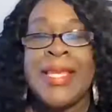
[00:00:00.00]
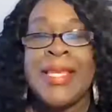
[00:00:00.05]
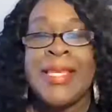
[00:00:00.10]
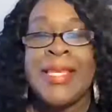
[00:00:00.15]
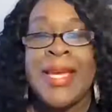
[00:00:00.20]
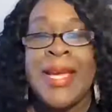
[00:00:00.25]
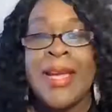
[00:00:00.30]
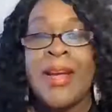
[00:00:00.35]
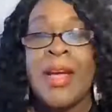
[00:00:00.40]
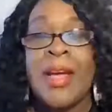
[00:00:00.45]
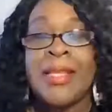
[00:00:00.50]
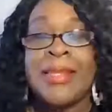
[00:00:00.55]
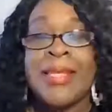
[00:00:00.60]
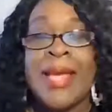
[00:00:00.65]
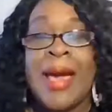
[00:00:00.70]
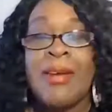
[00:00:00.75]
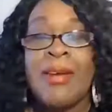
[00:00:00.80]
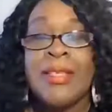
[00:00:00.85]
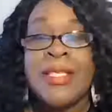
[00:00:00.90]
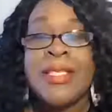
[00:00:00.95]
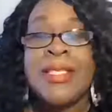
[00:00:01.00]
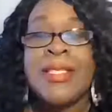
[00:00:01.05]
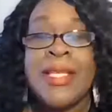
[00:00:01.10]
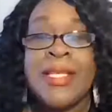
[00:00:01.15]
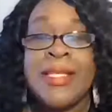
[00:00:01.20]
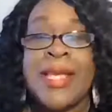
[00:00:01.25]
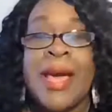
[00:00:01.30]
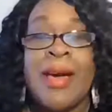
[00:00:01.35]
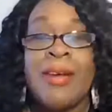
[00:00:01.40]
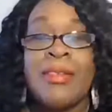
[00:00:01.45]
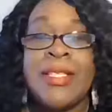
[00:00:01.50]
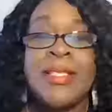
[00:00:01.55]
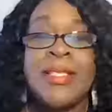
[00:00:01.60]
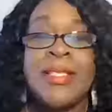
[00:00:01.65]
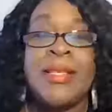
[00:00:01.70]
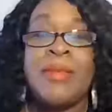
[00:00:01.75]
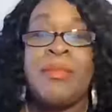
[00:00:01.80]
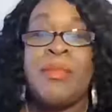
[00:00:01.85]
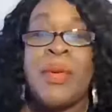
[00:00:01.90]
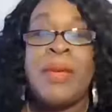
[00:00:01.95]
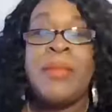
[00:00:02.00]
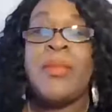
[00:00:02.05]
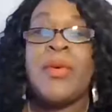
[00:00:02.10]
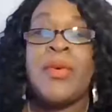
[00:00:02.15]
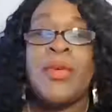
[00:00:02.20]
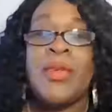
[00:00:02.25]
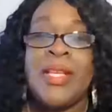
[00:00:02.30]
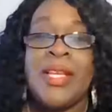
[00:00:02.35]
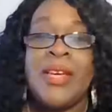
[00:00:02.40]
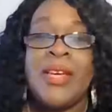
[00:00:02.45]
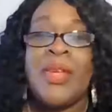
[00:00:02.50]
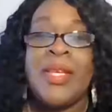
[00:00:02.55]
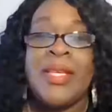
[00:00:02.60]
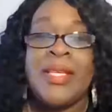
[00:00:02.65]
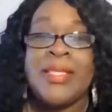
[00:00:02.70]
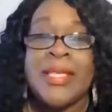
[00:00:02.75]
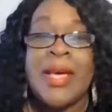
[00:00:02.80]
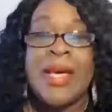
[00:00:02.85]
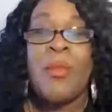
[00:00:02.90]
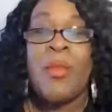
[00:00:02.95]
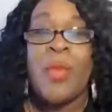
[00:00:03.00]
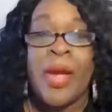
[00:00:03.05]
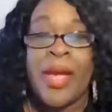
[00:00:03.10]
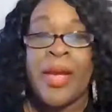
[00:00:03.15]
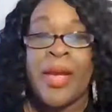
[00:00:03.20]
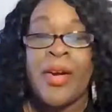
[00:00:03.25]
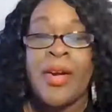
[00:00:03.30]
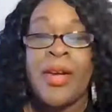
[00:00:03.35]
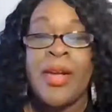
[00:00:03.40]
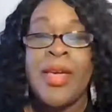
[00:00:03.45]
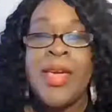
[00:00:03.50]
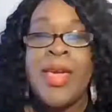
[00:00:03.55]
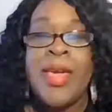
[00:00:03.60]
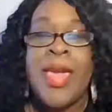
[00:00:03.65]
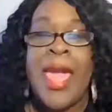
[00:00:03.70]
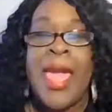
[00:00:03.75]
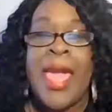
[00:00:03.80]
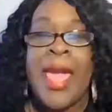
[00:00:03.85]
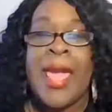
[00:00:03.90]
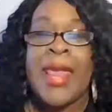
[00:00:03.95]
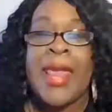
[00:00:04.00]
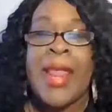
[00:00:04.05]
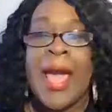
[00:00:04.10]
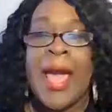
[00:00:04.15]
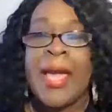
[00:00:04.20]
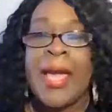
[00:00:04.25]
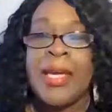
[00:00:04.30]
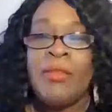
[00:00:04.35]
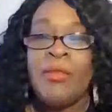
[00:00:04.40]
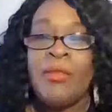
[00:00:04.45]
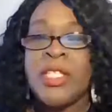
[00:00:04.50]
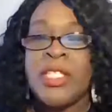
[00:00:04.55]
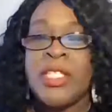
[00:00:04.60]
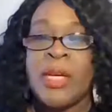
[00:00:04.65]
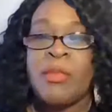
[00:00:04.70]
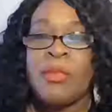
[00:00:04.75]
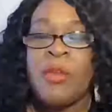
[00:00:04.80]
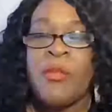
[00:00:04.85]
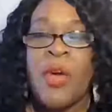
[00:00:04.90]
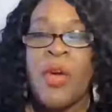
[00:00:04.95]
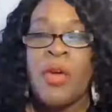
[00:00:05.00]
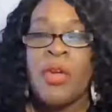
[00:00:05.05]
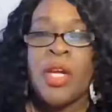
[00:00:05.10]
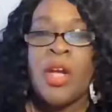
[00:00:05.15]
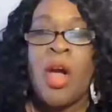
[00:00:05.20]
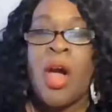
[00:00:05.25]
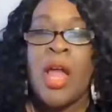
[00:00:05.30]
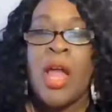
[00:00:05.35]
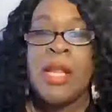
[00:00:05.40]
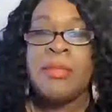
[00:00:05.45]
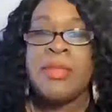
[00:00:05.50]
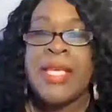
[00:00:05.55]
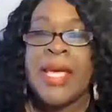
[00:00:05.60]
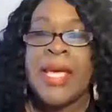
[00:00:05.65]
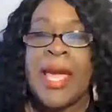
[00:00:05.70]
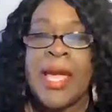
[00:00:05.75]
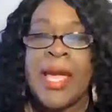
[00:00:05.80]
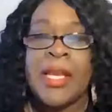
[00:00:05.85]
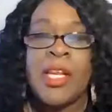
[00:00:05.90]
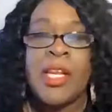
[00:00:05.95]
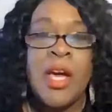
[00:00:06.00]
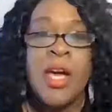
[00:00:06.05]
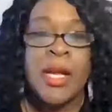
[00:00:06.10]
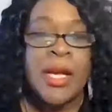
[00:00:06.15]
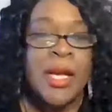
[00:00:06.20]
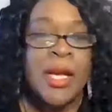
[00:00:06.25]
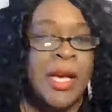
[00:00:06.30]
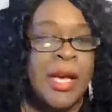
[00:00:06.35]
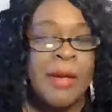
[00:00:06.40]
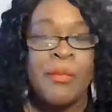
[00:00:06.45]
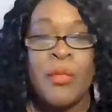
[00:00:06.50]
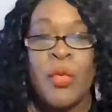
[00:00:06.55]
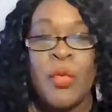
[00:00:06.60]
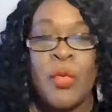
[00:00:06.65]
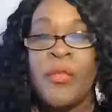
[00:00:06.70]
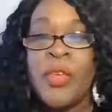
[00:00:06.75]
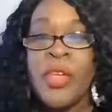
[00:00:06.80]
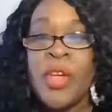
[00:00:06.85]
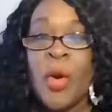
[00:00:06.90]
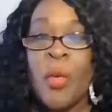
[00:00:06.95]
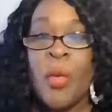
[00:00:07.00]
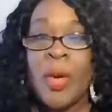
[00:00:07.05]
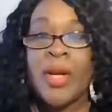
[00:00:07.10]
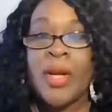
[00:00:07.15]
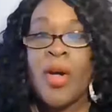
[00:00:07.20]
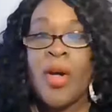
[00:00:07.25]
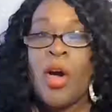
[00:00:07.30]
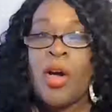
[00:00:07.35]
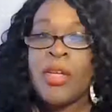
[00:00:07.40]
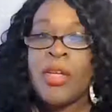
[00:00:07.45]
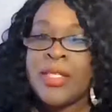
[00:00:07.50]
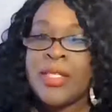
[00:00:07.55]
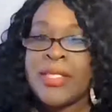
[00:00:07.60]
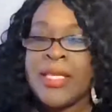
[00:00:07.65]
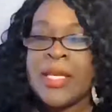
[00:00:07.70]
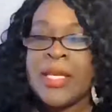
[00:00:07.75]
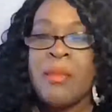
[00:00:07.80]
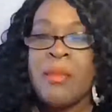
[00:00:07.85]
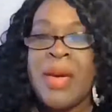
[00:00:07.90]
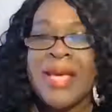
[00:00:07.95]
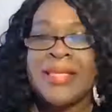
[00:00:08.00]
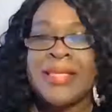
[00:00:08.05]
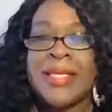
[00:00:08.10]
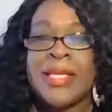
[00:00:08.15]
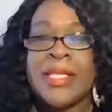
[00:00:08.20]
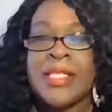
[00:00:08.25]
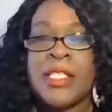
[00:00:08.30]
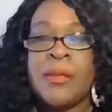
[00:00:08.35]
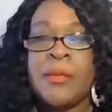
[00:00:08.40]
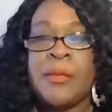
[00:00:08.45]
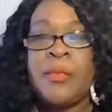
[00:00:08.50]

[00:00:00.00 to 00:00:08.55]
There are thousands and thousands of people living somewhere, and I can reach up the phone and call them and say, hey, look, or if you don't want to call, you send a message.